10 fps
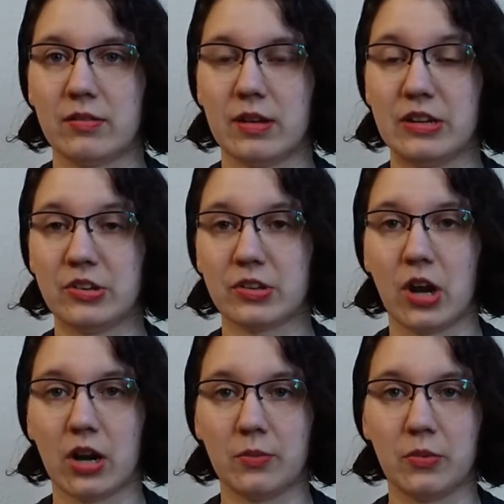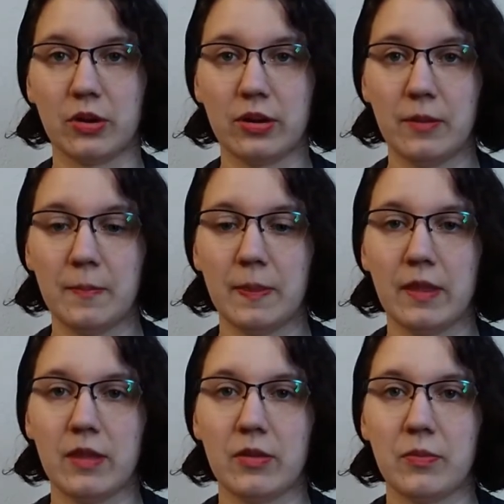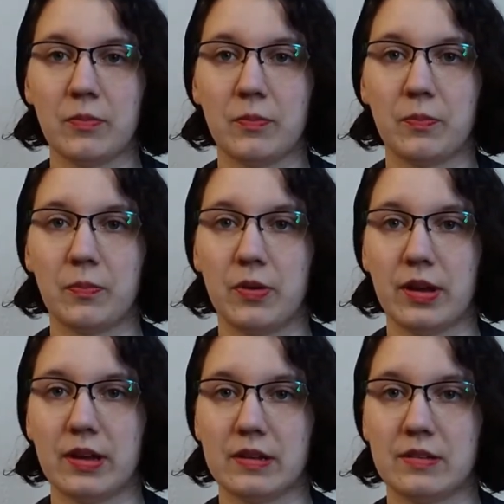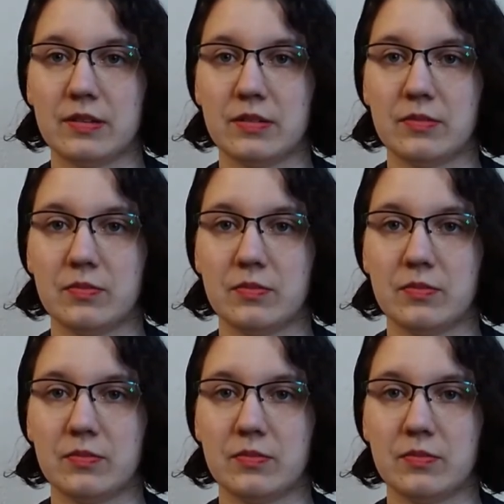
in just cardboard, but